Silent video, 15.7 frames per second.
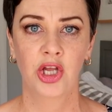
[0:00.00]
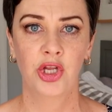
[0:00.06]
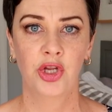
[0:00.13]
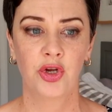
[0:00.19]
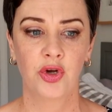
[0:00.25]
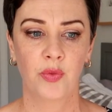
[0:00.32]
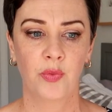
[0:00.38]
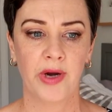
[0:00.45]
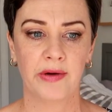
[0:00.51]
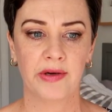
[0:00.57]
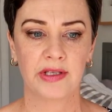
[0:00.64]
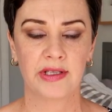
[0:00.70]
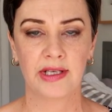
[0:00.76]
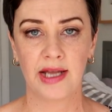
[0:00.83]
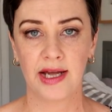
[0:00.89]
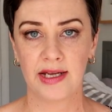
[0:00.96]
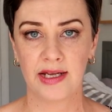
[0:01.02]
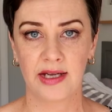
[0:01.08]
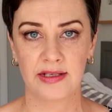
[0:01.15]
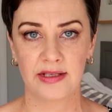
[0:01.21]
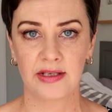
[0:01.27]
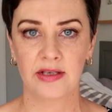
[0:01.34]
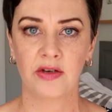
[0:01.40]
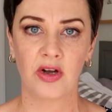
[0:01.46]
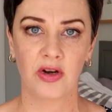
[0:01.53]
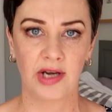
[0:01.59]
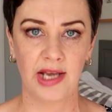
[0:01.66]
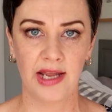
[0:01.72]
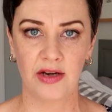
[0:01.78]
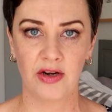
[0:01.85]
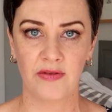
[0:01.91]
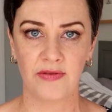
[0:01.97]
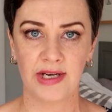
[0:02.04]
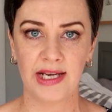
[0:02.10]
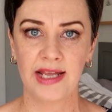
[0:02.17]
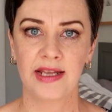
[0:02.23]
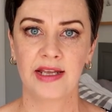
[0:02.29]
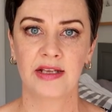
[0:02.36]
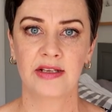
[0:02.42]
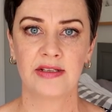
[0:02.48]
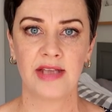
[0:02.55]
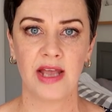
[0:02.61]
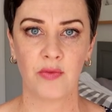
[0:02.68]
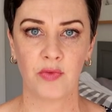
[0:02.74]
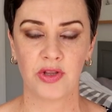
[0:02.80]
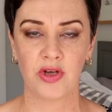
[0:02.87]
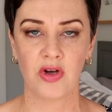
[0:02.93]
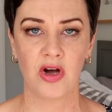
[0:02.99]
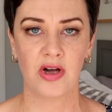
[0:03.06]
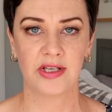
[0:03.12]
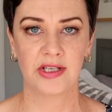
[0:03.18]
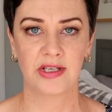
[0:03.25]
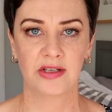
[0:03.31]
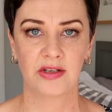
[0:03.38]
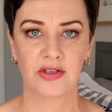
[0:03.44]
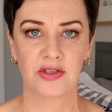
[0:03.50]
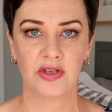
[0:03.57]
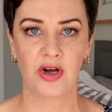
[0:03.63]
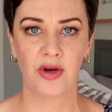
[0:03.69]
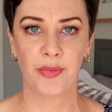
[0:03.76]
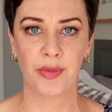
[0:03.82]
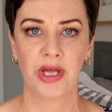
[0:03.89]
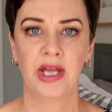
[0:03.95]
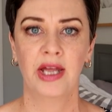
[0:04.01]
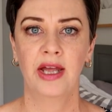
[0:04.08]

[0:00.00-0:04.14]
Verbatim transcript: you can wear it like I did lay it over leggings and with a cardigan on top